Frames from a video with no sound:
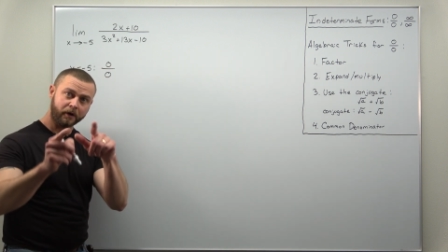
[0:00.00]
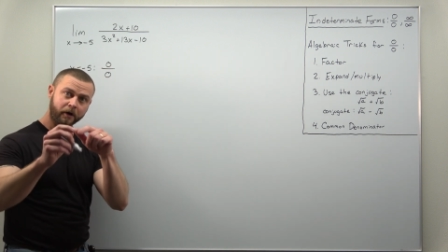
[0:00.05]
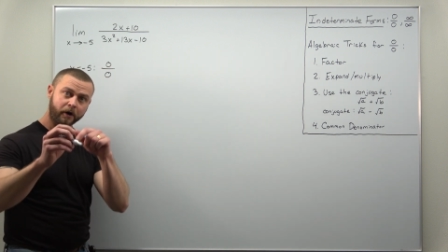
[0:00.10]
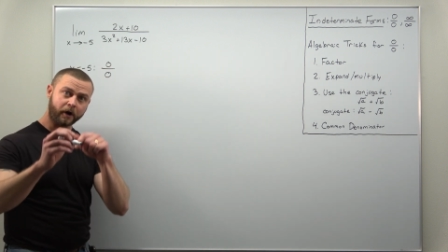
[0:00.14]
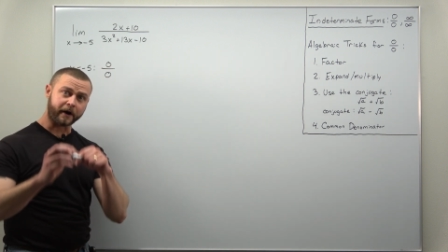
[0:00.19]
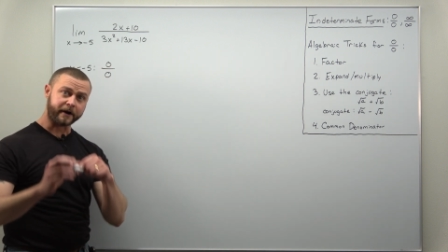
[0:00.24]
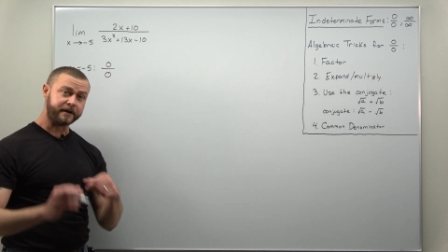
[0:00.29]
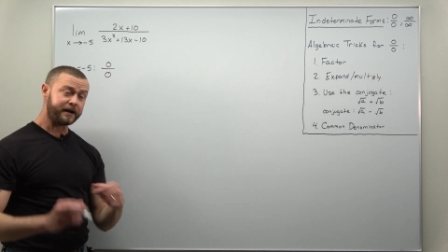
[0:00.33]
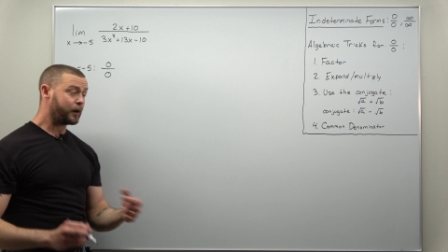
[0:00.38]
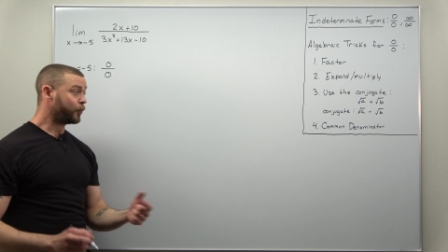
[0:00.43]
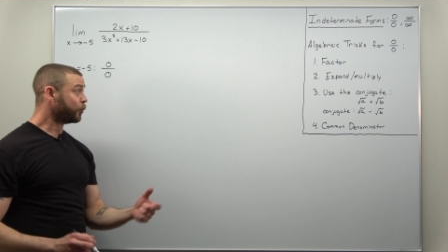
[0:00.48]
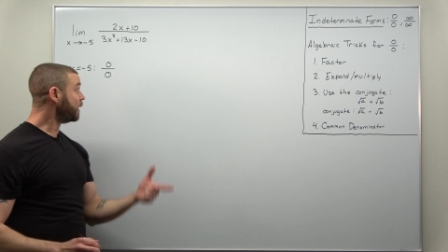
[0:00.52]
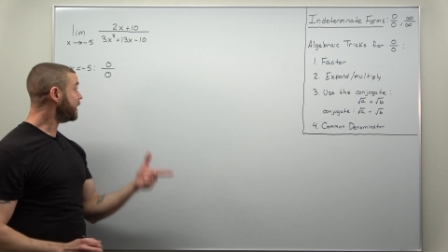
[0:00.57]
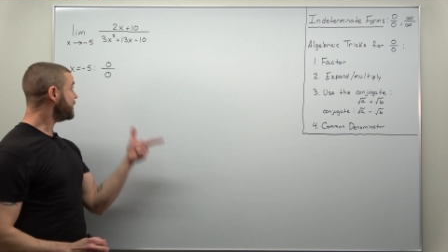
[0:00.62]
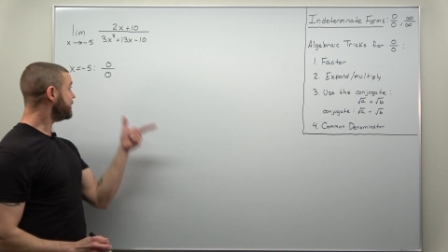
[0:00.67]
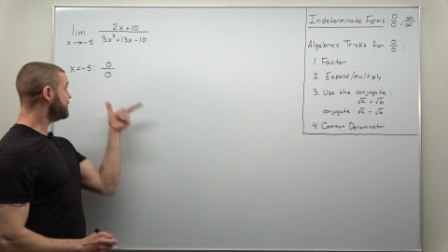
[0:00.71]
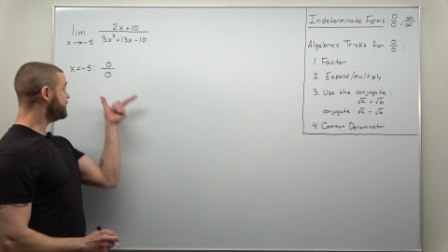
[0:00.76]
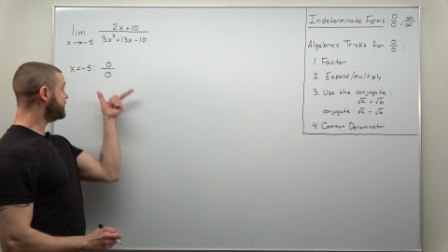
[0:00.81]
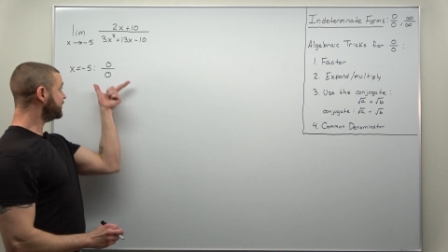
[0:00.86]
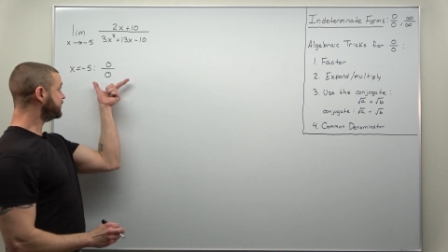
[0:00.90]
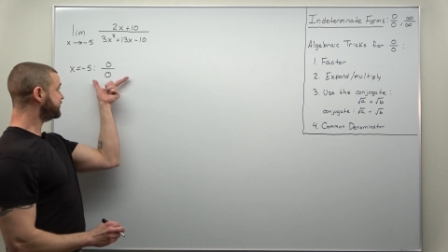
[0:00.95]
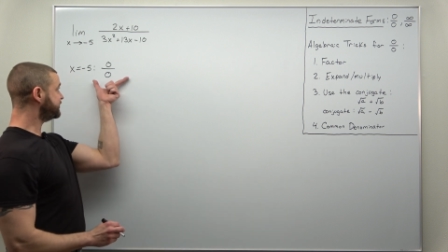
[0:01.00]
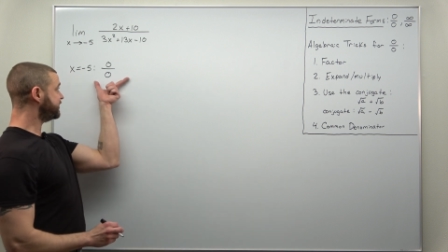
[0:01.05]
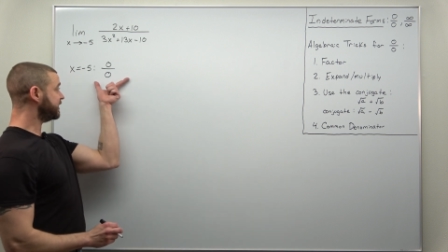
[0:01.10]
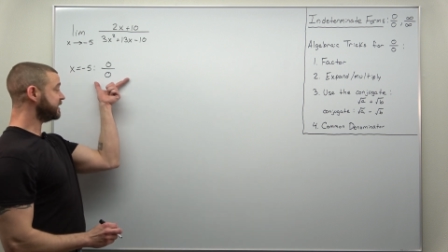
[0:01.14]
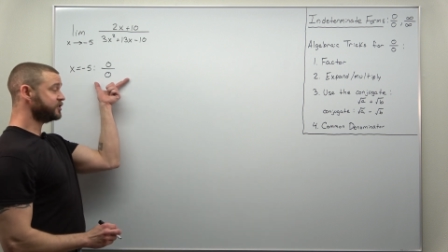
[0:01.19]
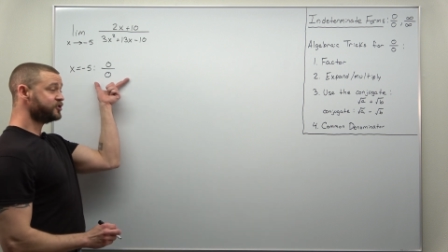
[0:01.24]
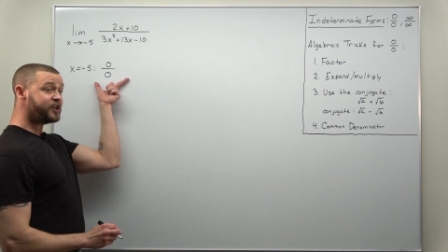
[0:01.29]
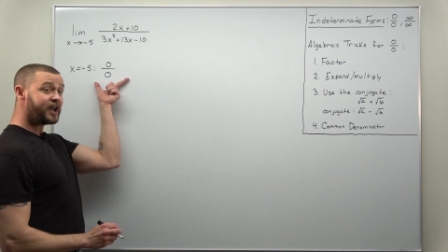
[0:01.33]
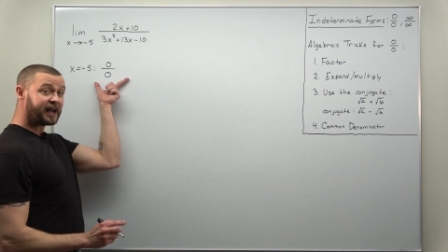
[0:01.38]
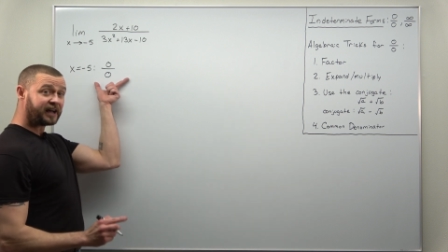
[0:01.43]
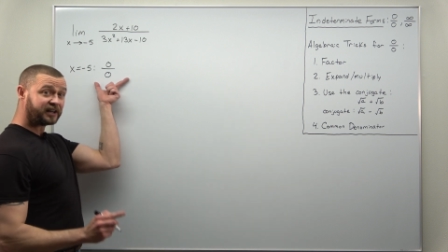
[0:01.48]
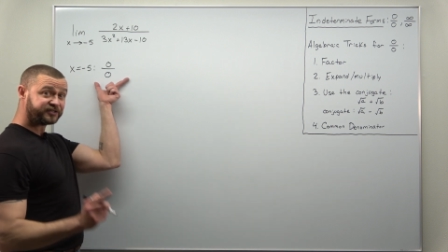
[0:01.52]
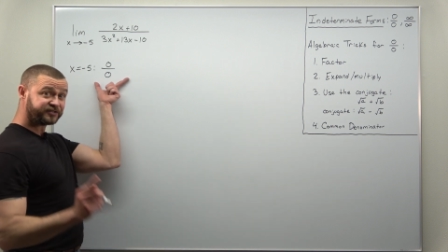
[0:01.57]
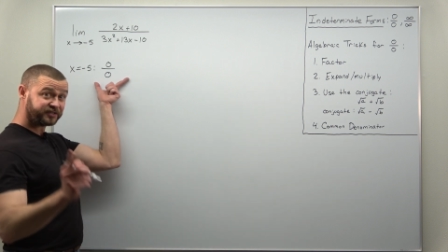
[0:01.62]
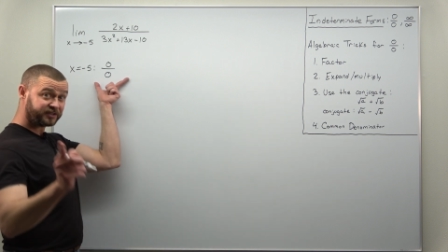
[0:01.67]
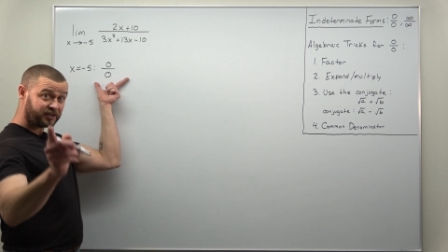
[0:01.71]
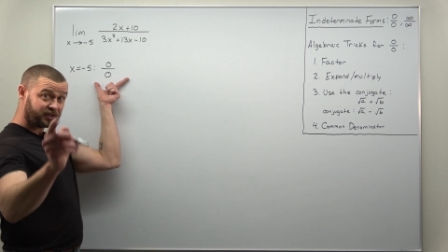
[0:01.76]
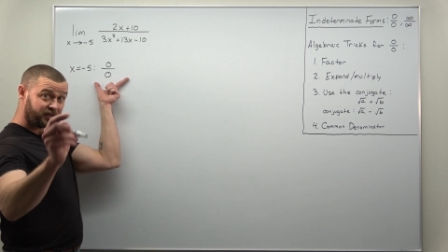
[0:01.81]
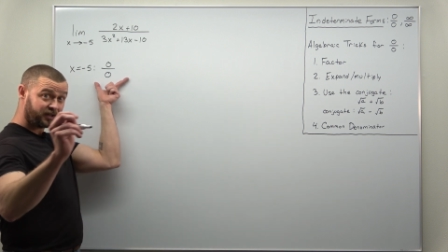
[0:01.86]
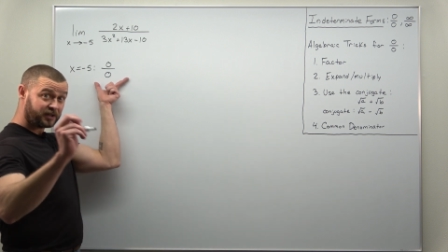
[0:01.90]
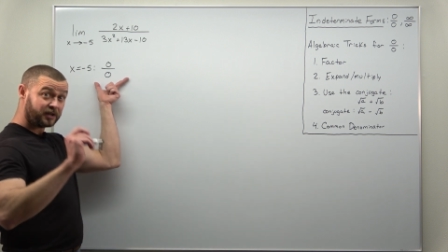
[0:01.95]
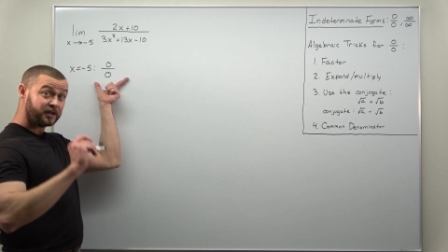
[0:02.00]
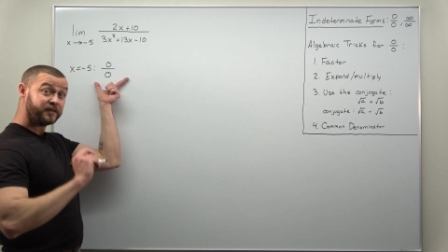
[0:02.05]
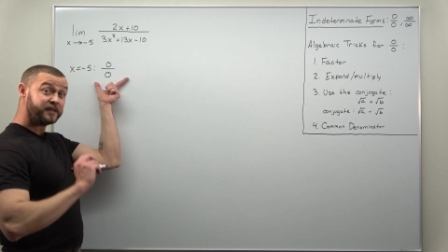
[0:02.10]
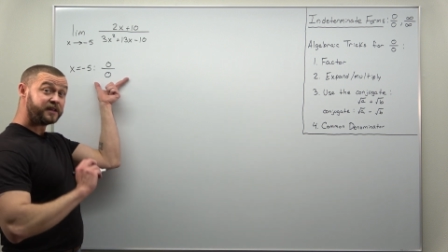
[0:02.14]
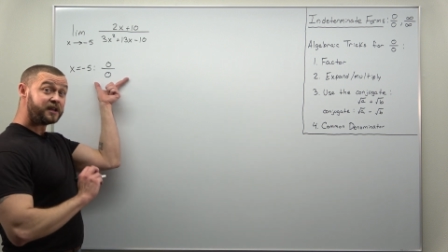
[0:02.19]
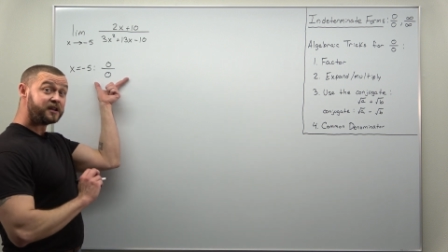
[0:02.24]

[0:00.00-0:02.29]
All right, now what this suggests, the